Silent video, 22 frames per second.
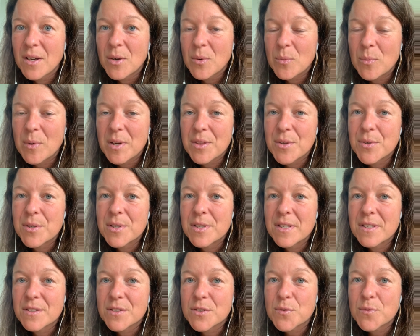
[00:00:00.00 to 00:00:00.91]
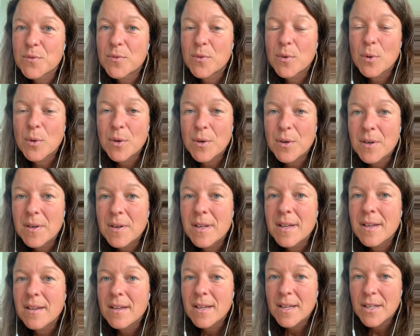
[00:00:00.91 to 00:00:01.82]
whether it is for
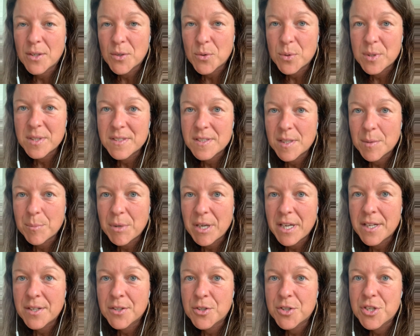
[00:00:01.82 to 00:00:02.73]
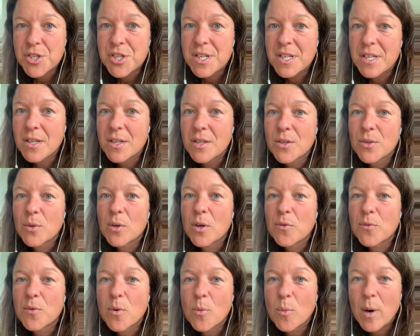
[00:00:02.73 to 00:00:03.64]
increasing my energy or
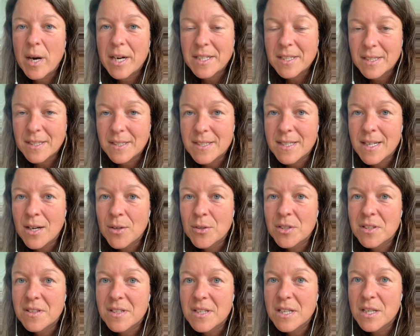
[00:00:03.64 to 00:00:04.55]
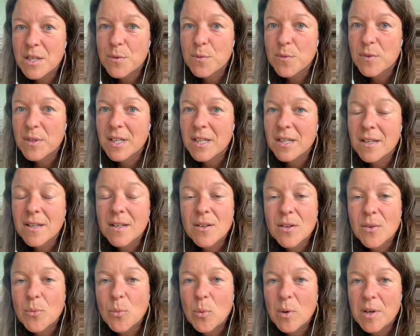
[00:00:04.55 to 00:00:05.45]
for winding down in the evening,
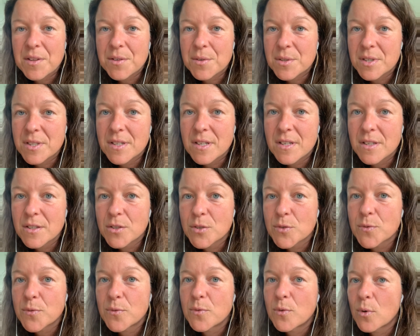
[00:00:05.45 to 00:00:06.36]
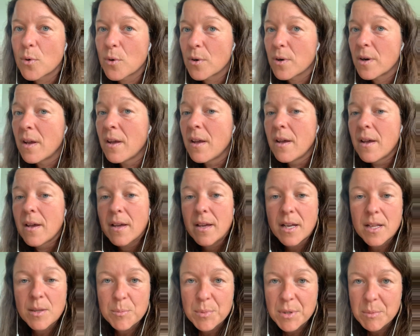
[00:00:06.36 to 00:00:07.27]
whether it is for
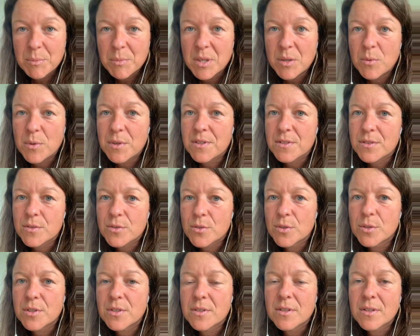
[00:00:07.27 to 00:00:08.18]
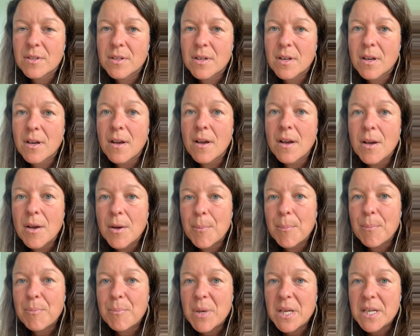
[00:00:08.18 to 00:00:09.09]
helping me with a certain
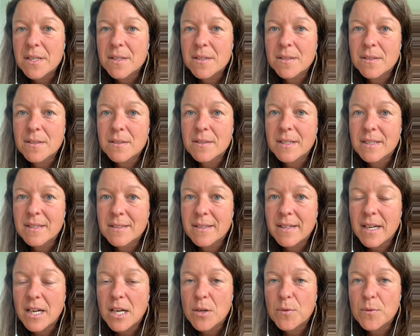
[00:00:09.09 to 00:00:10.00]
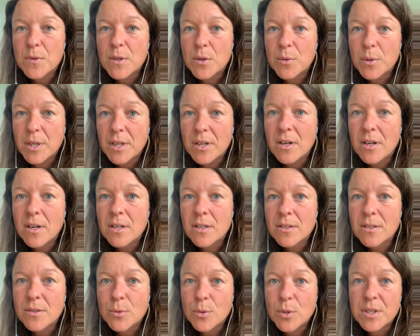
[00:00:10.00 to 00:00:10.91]
medical thing that I have going
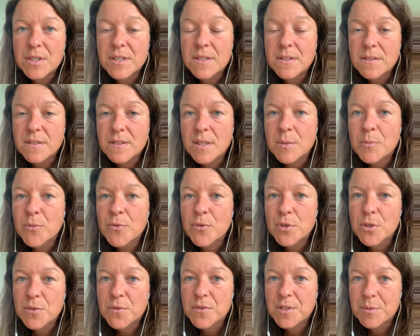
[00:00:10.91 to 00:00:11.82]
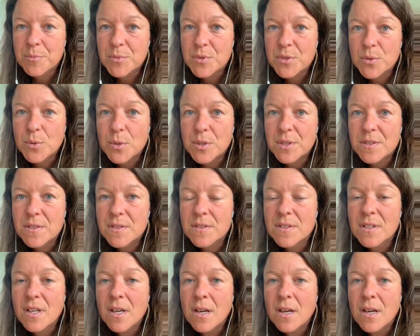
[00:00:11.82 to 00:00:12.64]
on or a discomfort of some sorts,